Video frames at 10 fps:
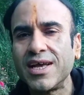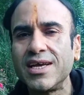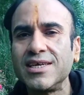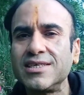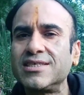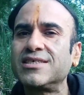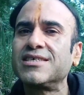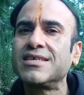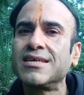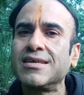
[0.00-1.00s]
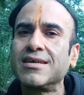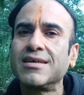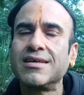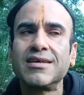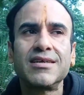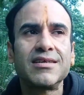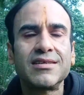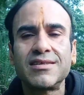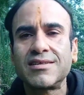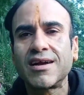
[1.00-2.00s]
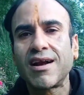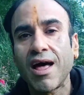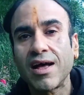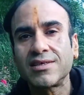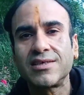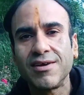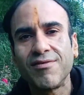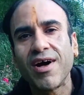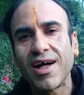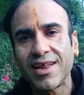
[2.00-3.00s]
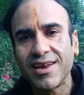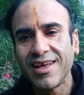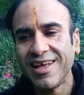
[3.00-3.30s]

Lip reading: is the class divide.